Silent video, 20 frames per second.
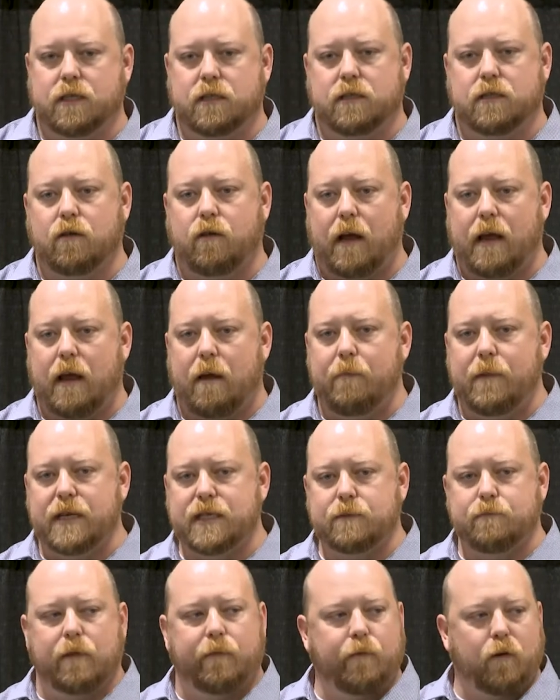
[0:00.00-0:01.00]
So I
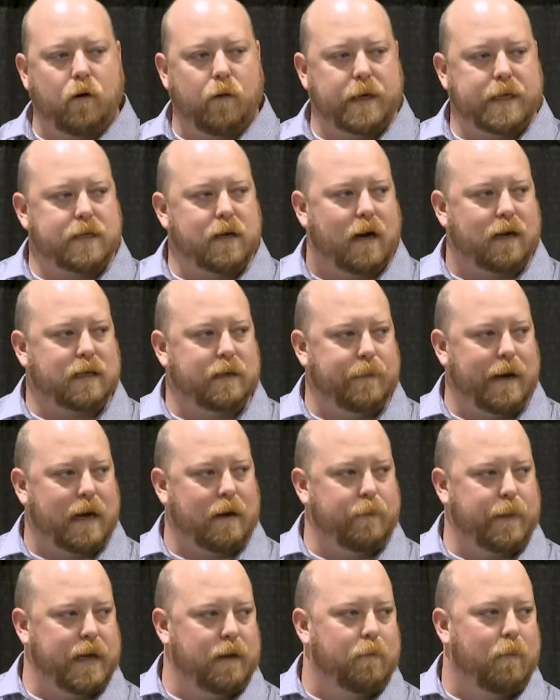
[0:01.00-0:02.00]
mentioned before we talked about
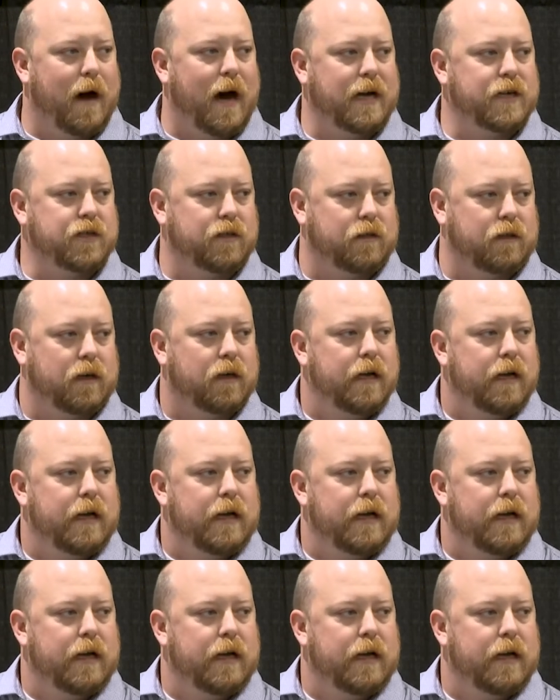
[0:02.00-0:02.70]
it being modular.